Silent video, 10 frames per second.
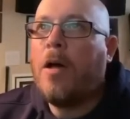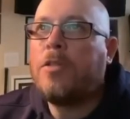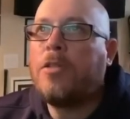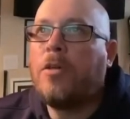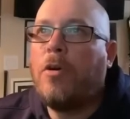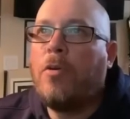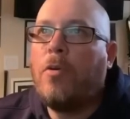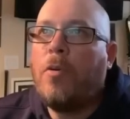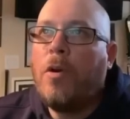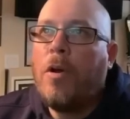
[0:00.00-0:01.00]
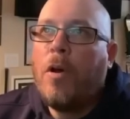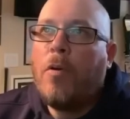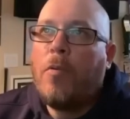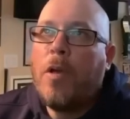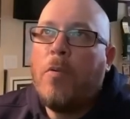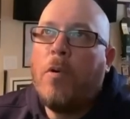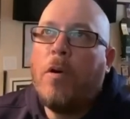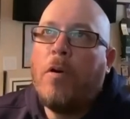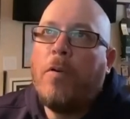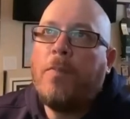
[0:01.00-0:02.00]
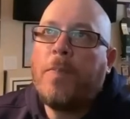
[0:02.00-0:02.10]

So we will